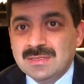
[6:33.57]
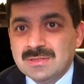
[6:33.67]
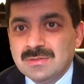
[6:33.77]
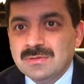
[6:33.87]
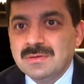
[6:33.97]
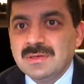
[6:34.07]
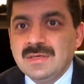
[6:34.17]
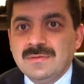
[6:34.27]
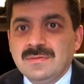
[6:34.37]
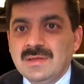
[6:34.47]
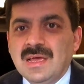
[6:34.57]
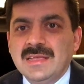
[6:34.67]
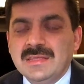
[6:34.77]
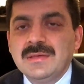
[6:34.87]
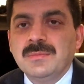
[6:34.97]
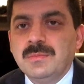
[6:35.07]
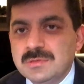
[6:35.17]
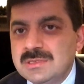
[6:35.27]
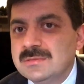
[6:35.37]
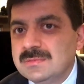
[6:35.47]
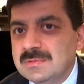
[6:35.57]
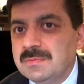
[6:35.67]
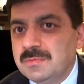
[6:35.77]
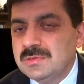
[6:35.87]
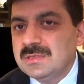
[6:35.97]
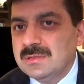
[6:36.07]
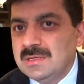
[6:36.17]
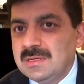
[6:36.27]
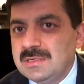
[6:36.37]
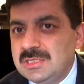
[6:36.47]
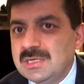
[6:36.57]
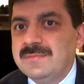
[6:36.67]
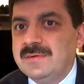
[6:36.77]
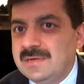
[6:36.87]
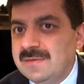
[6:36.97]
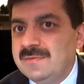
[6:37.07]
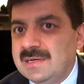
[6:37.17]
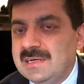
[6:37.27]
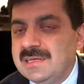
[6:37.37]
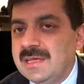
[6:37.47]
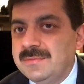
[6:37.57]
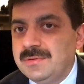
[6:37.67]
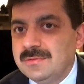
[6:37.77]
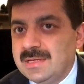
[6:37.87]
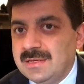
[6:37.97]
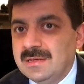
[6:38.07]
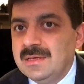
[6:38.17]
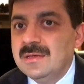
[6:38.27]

So if I think most of most of resharper definitely gave you a